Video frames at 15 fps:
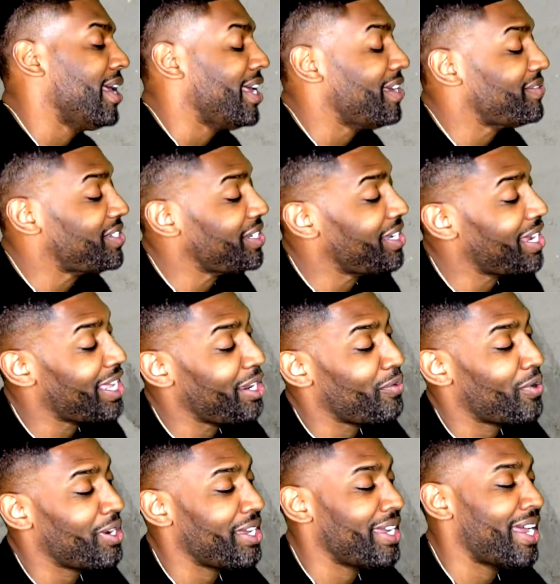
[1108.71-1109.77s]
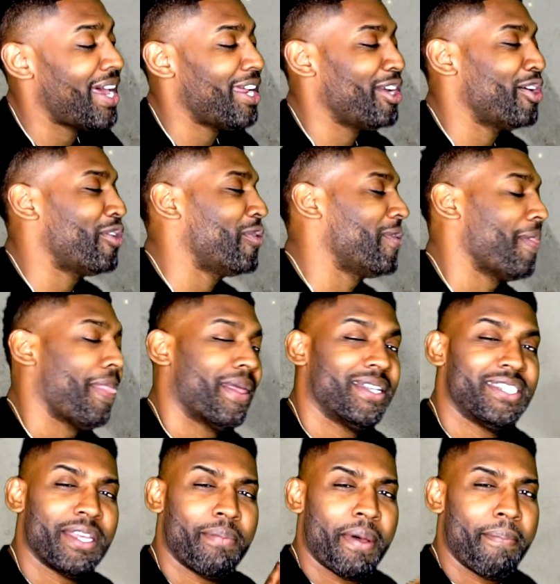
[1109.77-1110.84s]
if she Kelly Rowland, gotta go.
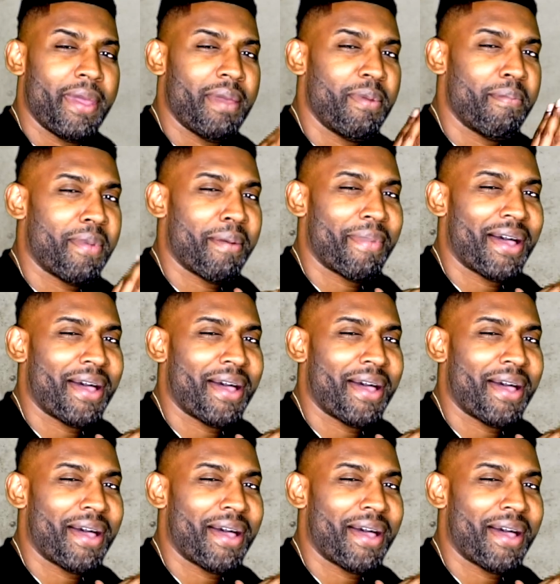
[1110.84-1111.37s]
Tell my baby mama